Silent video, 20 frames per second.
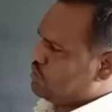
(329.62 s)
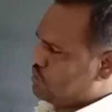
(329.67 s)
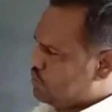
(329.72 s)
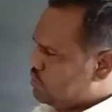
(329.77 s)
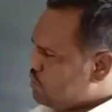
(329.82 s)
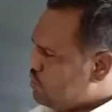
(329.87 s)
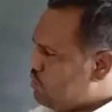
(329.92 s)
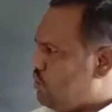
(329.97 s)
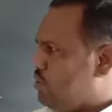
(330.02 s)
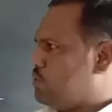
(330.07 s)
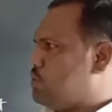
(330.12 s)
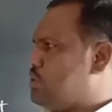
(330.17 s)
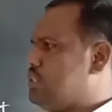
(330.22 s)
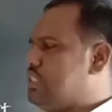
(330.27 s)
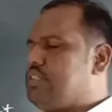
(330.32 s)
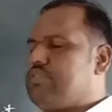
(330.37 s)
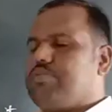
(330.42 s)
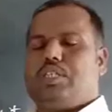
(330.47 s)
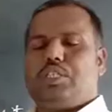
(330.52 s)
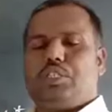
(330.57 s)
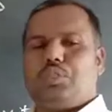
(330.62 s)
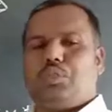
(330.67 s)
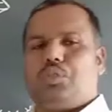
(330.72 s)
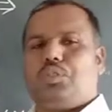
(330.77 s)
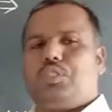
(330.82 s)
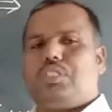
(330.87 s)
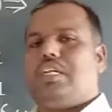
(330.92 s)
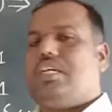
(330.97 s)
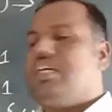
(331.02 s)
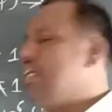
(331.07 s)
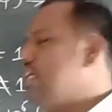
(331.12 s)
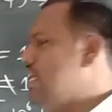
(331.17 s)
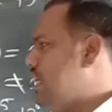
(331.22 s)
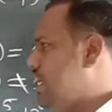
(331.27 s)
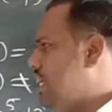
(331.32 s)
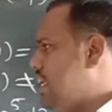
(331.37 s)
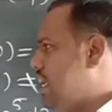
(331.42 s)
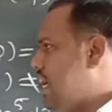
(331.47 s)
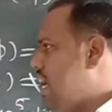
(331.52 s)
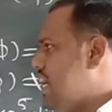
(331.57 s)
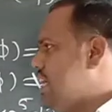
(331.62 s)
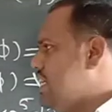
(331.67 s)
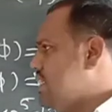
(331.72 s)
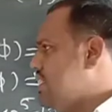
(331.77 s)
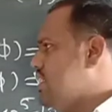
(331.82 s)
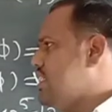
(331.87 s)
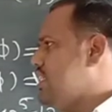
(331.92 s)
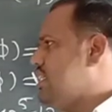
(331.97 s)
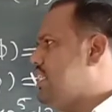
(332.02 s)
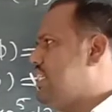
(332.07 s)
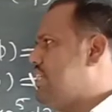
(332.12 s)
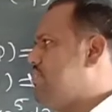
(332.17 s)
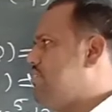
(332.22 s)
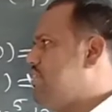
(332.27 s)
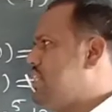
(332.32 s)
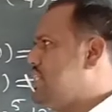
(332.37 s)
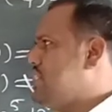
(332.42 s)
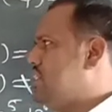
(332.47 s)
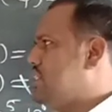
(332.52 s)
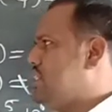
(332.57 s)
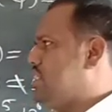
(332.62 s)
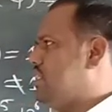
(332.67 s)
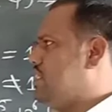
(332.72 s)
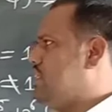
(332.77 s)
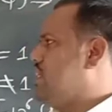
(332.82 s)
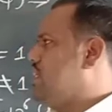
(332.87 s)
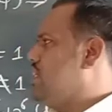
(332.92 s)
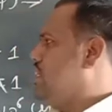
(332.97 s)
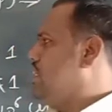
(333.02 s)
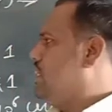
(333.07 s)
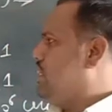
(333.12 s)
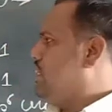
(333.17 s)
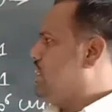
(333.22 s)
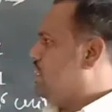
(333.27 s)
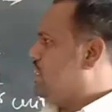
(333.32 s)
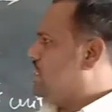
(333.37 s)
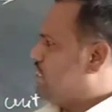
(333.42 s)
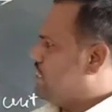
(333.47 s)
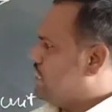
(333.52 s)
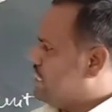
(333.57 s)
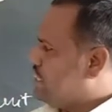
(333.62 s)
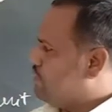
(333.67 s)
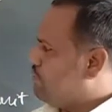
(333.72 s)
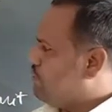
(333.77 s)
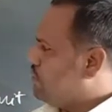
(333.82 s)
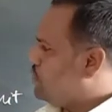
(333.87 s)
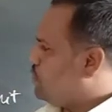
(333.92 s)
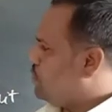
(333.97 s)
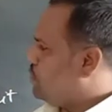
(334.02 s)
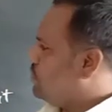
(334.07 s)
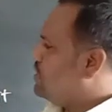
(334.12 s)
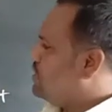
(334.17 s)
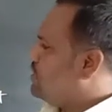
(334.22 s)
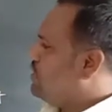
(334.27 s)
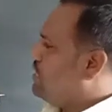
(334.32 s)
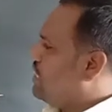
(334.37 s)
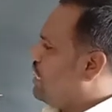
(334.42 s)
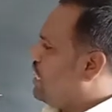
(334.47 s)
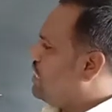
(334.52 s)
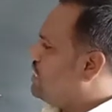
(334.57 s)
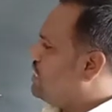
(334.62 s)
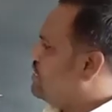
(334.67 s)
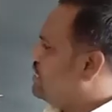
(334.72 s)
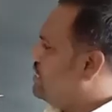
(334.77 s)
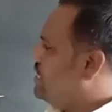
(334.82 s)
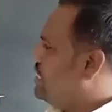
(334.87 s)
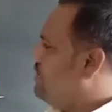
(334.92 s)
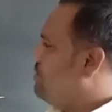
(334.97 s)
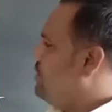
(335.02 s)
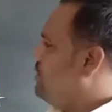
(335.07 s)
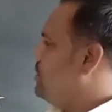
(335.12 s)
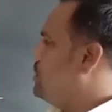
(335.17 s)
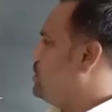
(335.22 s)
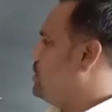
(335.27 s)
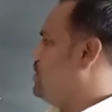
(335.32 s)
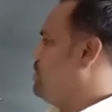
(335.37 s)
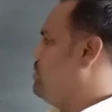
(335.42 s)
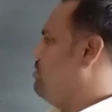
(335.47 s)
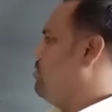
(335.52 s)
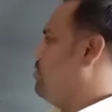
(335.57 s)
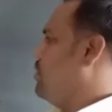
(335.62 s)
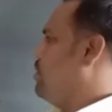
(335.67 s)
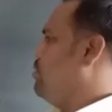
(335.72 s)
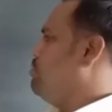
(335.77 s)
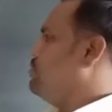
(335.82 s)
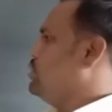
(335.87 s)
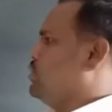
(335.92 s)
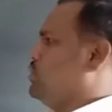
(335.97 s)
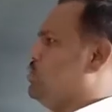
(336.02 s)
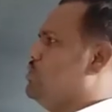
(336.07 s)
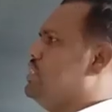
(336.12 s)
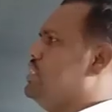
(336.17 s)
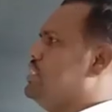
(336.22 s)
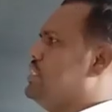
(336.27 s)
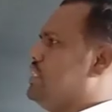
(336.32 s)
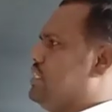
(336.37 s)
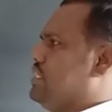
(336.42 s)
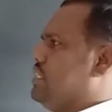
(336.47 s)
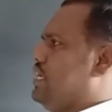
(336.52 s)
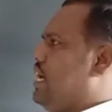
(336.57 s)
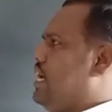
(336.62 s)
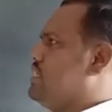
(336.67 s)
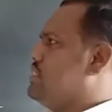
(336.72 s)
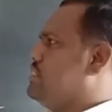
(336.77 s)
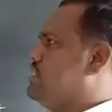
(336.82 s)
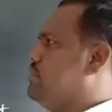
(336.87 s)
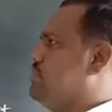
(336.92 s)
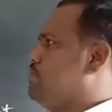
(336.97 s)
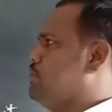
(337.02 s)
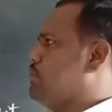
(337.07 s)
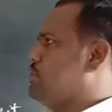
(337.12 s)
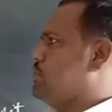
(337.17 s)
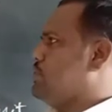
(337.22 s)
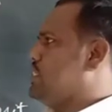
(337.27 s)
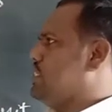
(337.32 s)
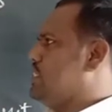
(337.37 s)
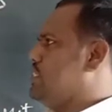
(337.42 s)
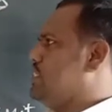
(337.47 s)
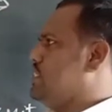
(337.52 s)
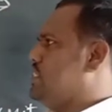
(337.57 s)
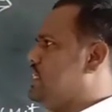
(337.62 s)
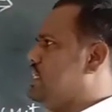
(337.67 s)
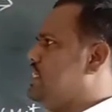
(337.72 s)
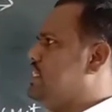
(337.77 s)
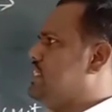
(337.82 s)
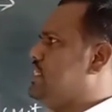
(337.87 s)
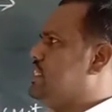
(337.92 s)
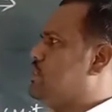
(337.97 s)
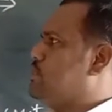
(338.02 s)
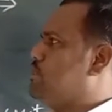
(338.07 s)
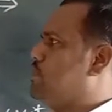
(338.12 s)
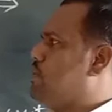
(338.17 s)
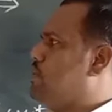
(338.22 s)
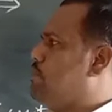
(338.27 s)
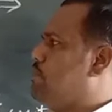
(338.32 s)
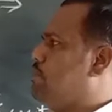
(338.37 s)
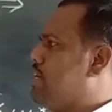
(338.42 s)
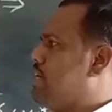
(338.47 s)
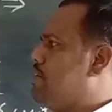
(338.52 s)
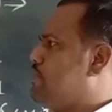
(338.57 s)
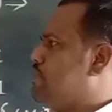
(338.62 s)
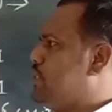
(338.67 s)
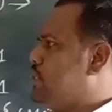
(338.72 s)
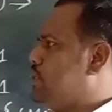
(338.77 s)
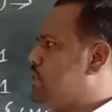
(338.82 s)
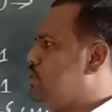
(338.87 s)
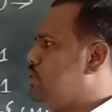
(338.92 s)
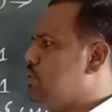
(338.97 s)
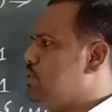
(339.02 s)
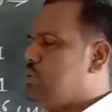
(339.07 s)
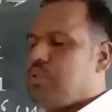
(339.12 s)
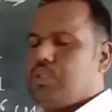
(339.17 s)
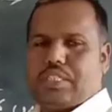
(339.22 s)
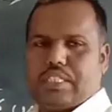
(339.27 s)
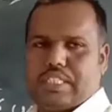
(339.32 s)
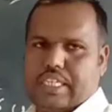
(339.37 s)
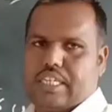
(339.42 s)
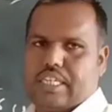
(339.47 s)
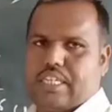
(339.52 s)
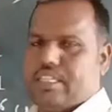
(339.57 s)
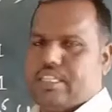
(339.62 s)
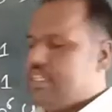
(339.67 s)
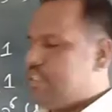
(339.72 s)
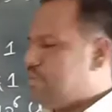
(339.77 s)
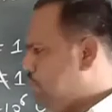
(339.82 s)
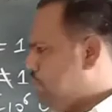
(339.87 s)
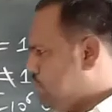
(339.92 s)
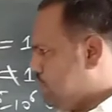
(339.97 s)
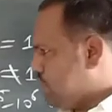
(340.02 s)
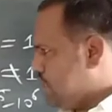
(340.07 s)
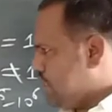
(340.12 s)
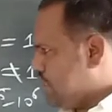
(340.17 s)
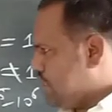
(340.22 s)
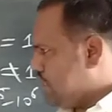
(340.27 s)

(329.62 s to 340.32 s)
So it will shows large deviation, it will shows large deviation from unity as the process changes from primary to secondary process.